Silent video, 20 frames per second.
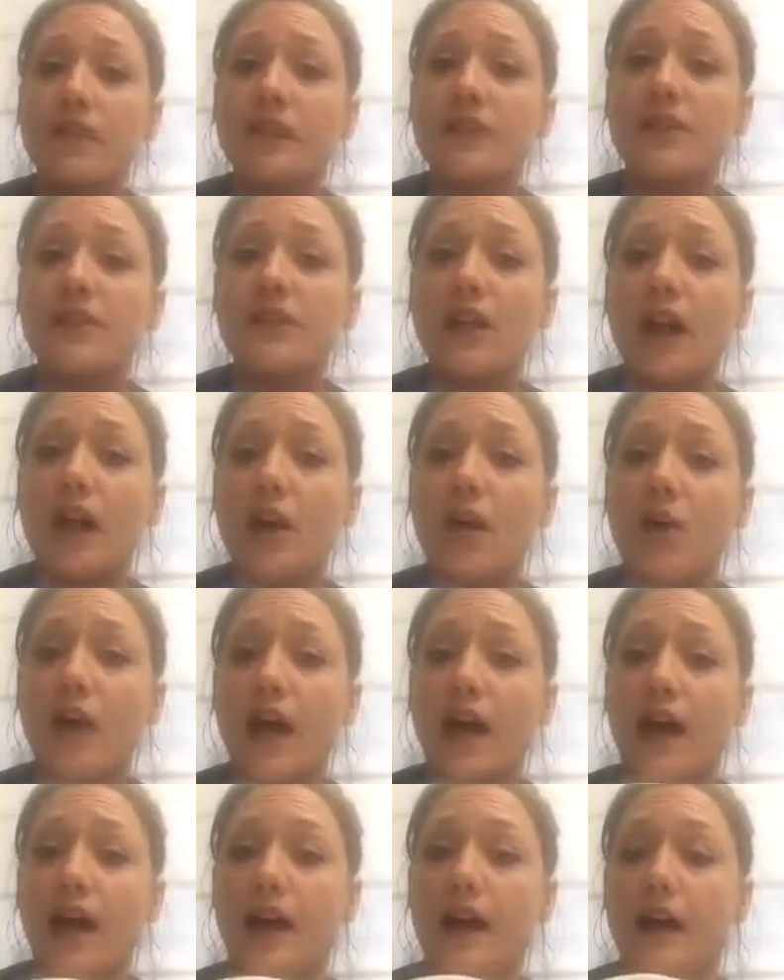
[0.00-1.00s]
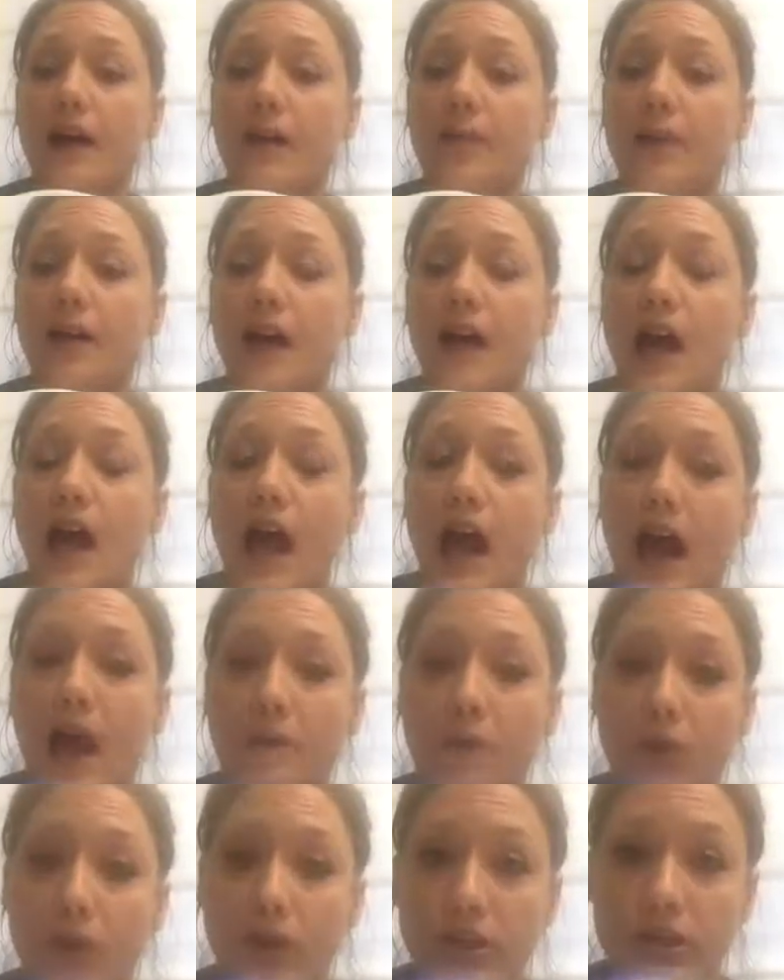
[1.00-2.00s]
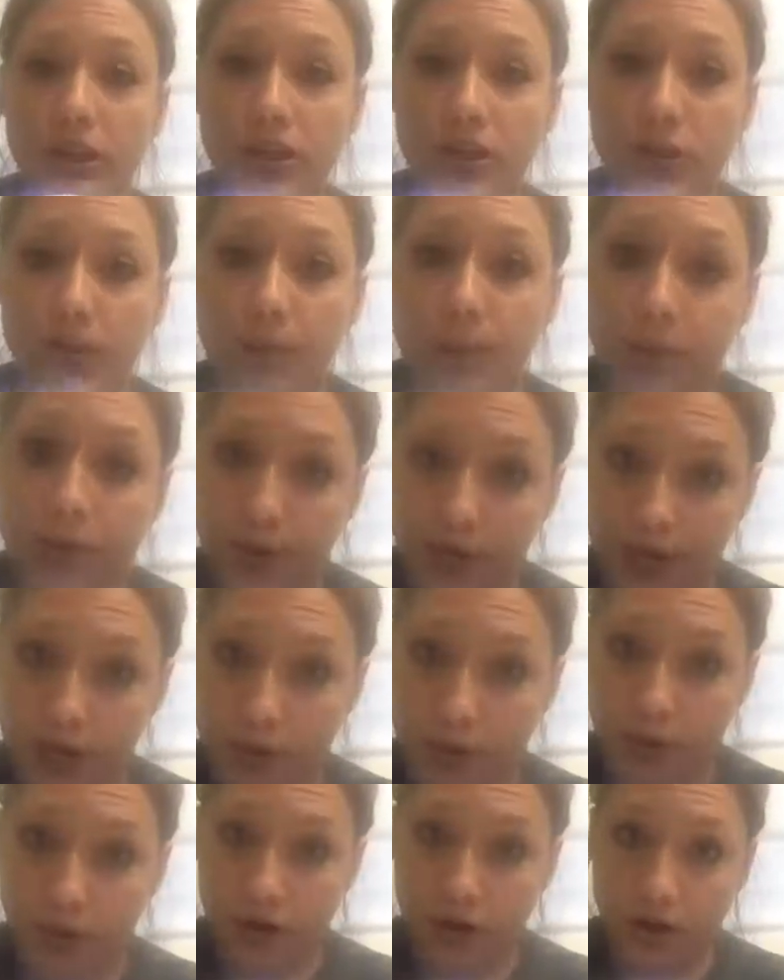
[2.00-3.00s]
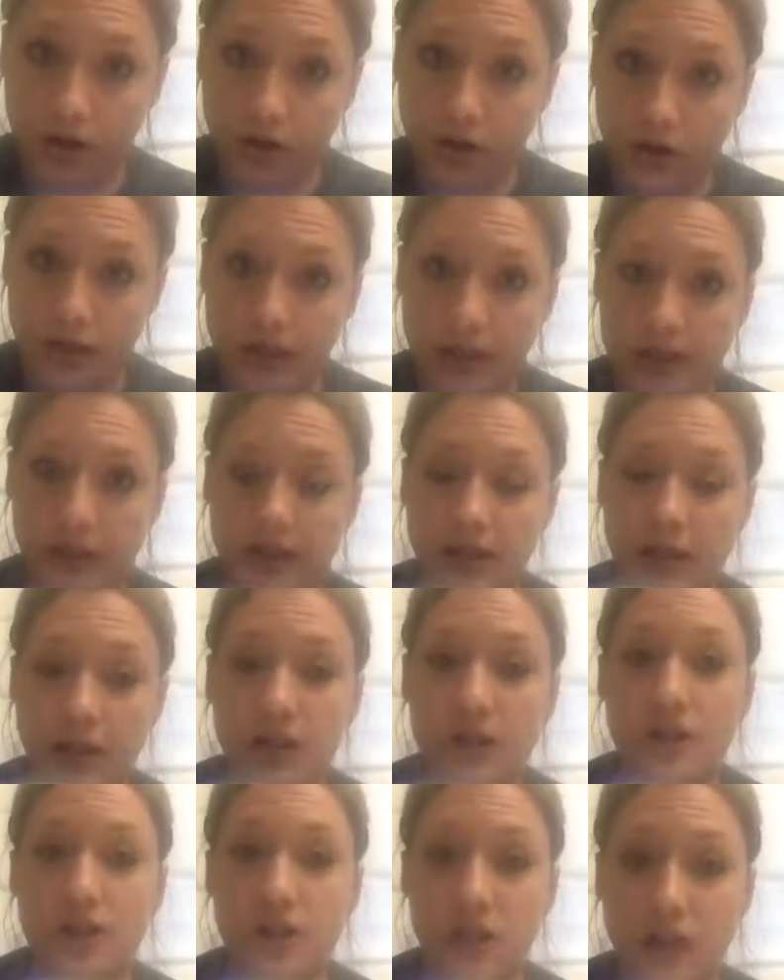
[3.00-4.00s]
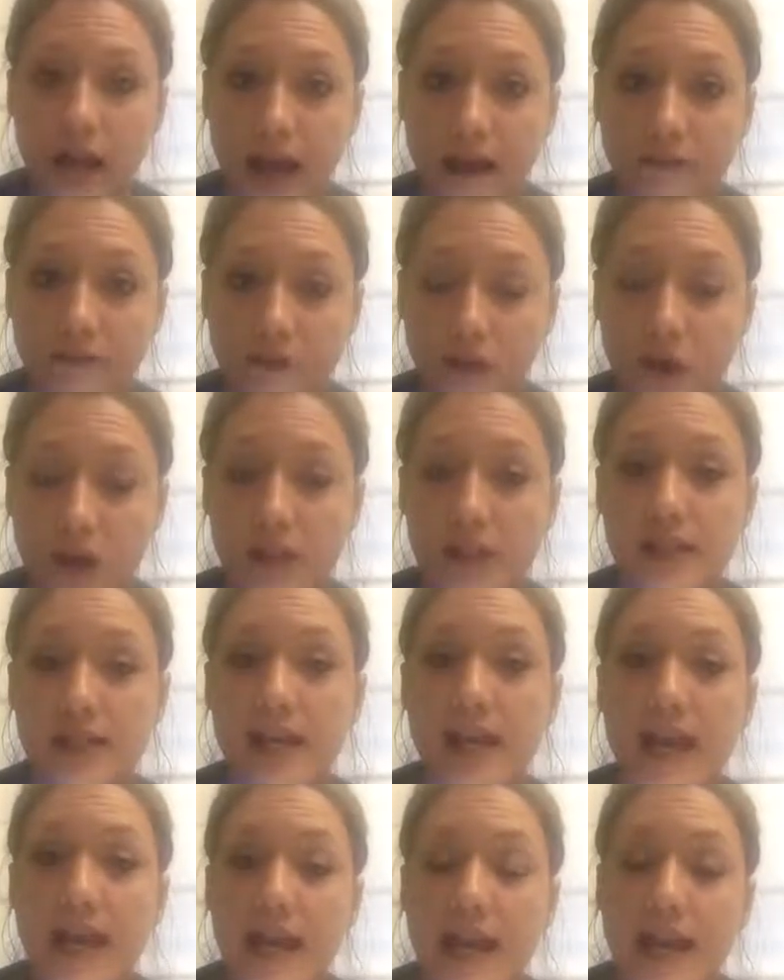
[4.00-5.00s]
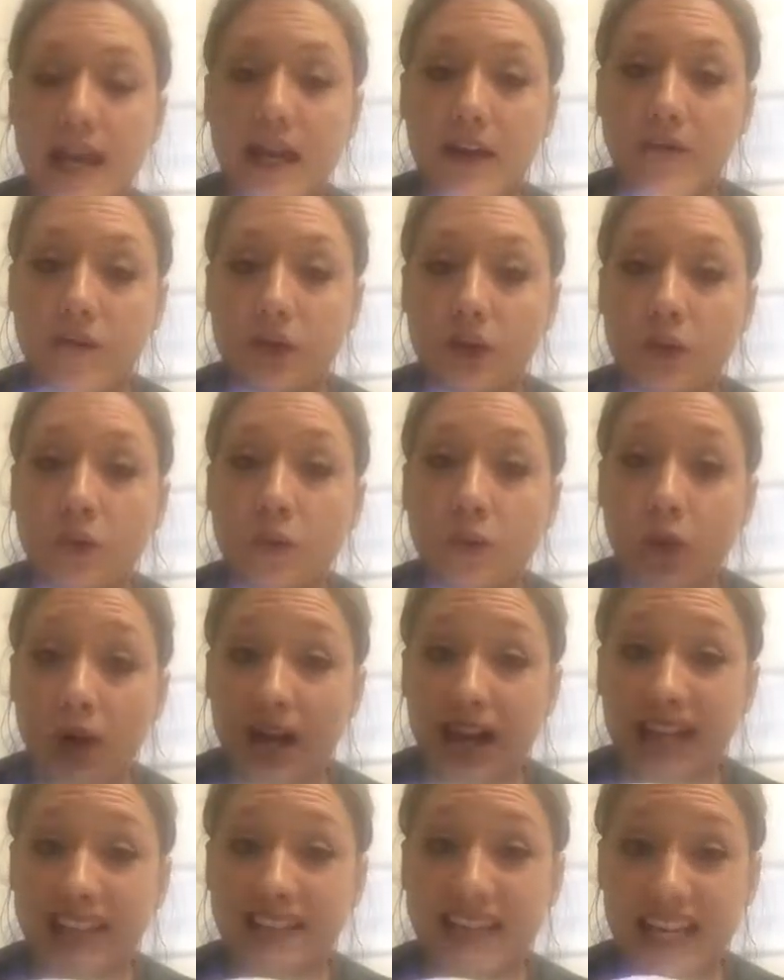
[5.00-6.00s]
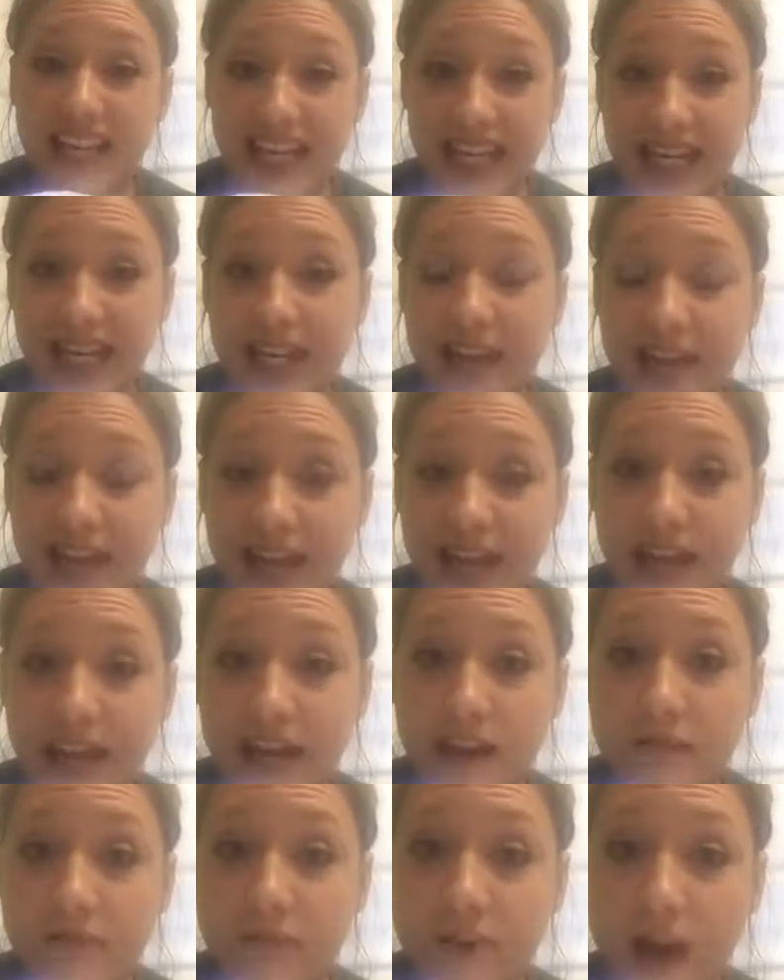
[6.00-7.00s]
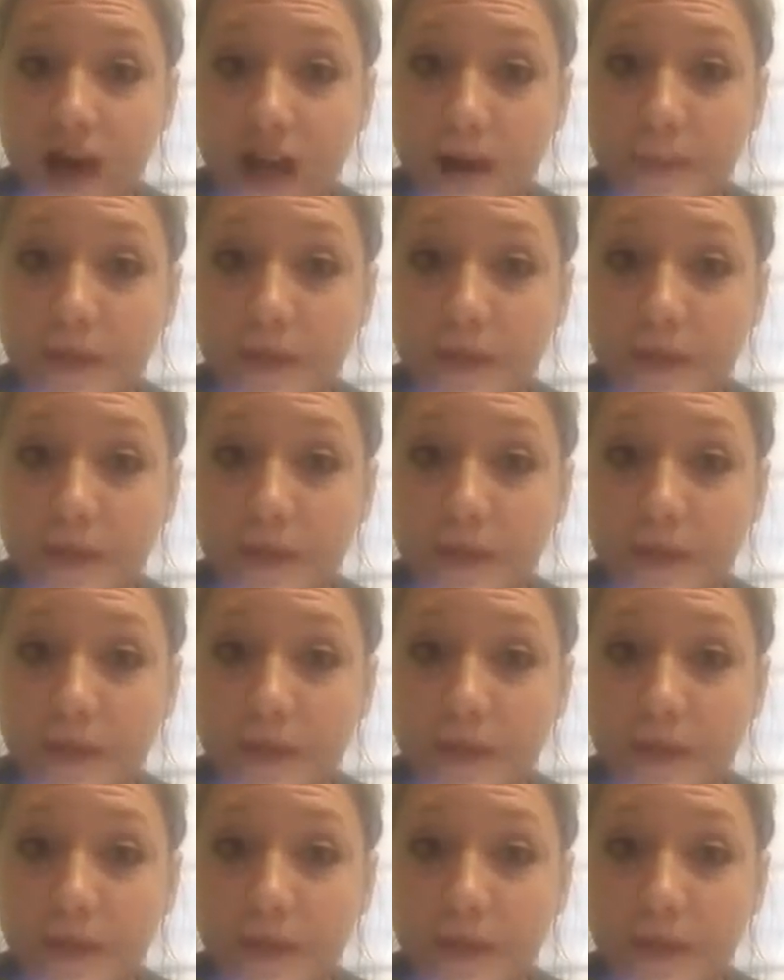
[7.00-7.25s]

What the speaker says: So, I'm going to do a pre-order that starts July 1st. And if you want anything from